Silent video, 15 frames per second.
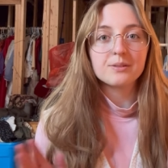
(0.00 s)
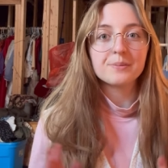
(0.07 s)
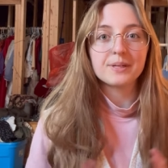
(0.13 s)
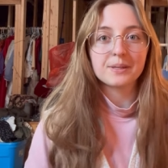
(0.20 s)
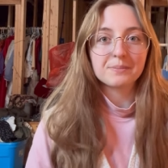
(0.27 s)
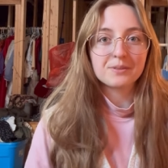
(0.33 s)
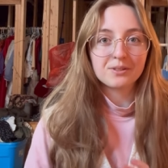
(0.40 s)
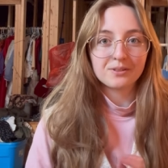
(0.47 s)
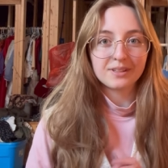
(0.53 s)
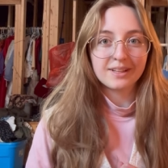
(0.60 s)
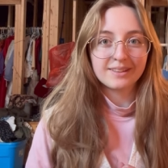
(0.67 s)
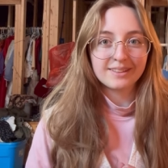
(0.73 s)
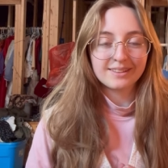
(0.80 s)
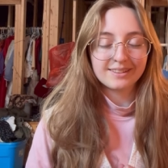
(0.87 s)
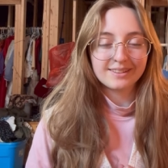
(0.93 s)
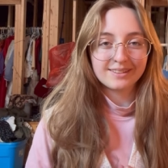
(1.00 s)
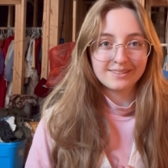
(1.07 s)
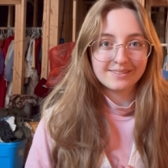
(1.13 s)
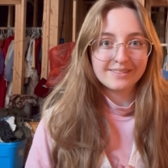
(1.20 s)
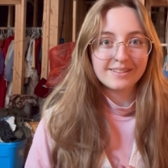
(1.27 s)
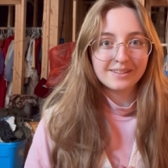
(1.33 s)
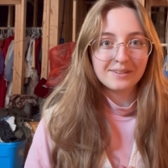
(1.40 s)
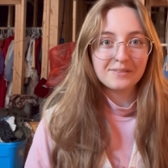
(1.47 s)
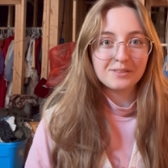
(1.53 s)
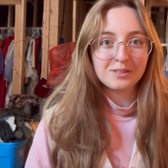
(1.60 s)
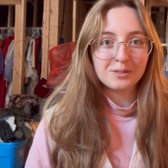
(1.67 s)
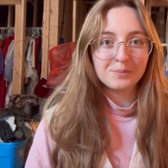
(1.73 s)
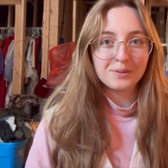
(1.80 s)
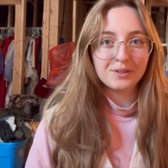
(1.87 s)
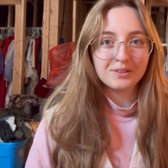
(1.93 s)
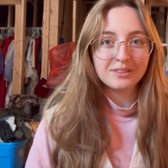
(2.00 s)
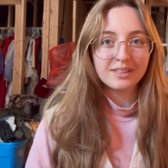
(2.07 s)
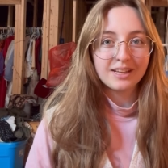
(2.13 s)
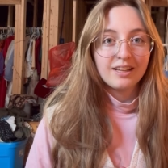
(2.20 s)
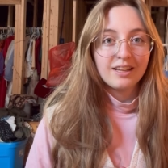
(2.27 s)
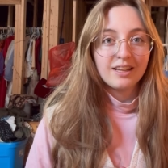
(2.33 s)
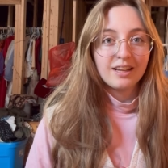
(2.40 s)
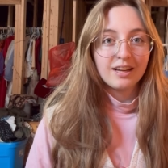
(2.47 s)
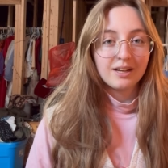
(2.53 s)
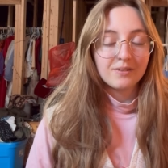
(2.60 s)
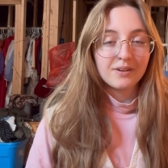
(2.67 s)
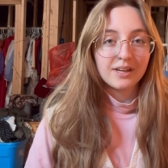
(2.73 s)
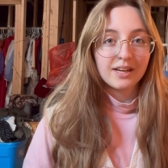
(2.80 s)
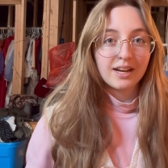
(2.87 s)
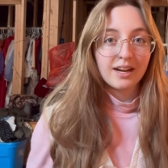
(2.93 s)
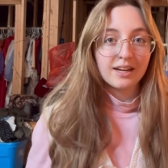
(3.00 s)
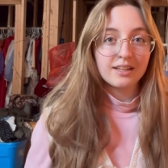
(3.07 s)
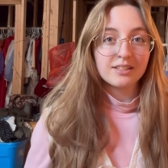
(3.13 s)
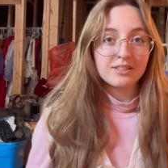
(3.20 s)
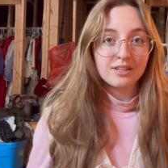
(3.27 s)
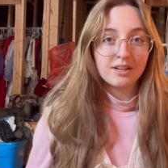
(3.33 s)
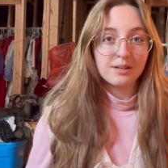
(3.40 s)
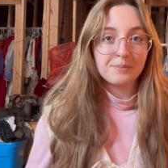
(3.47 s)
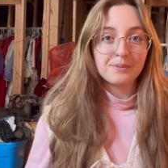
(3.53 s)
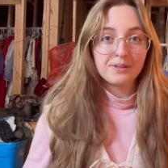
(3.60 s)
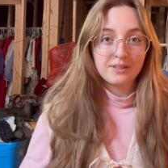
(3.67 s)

but I'm so glad that there's enough to do both. Anyway, I'm gonna shut up